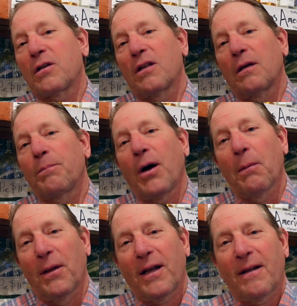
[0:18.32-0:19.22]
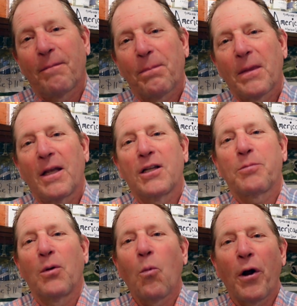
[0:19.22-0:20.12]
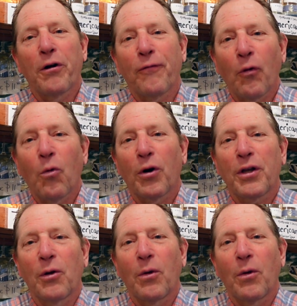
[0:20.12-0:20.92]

to the public. It's been wonderful working